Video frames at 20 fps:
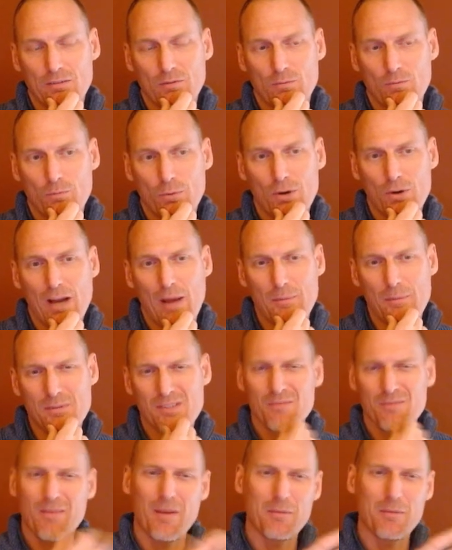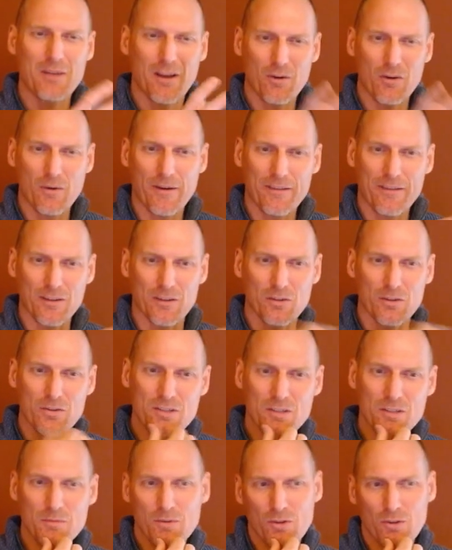perhaps, maybe not quite the
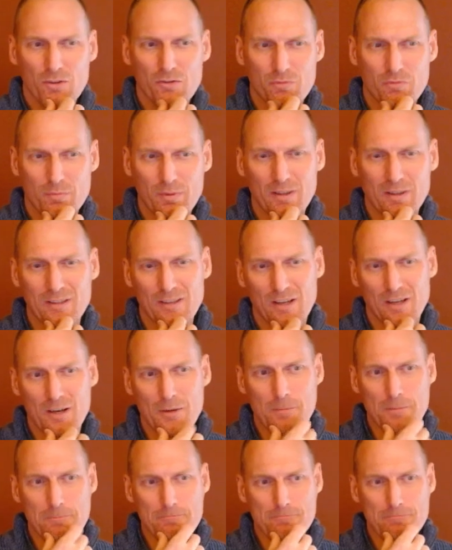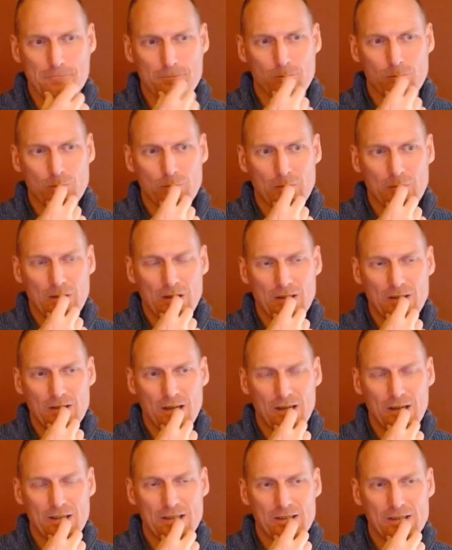losing move, but
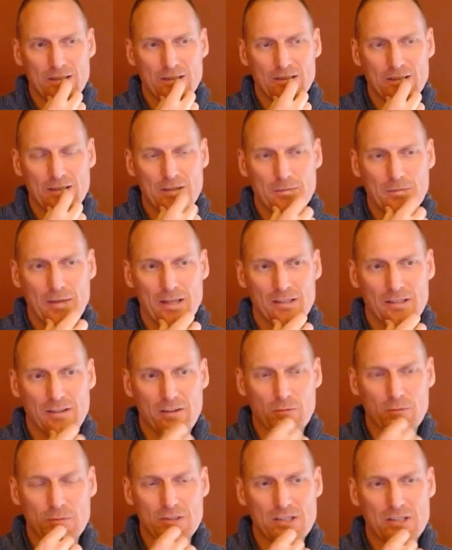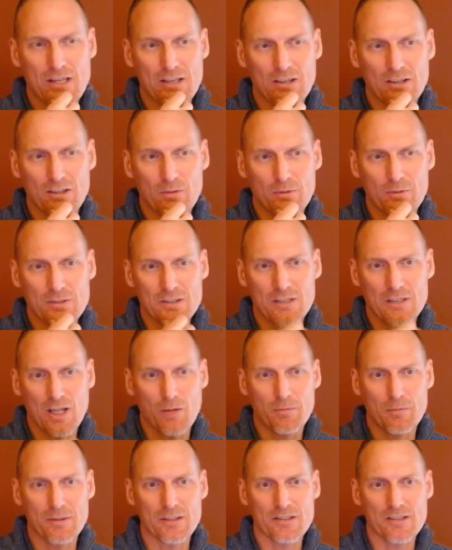yeah, he made another mistake here, which
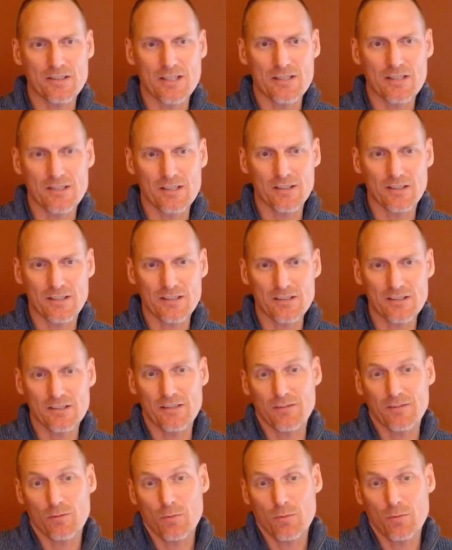allowed me to seize the initiative and